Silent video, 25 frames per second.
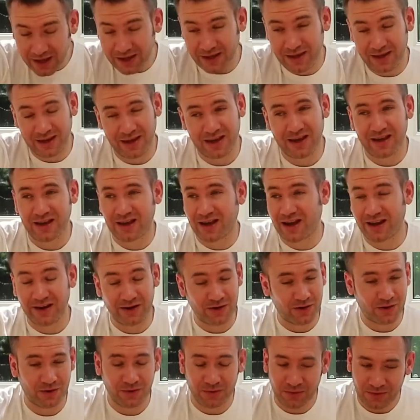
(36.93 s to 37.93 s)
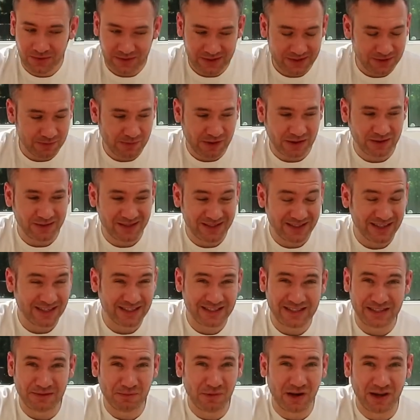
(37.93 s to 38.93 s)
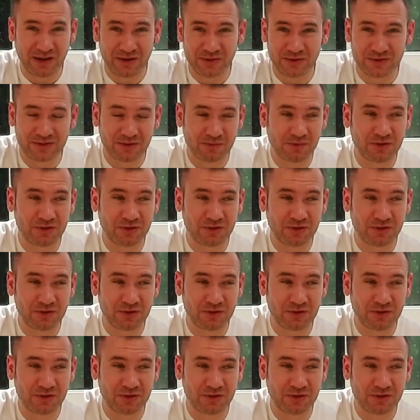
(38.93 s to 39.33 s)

Yeah, I know, it's about 60 miles.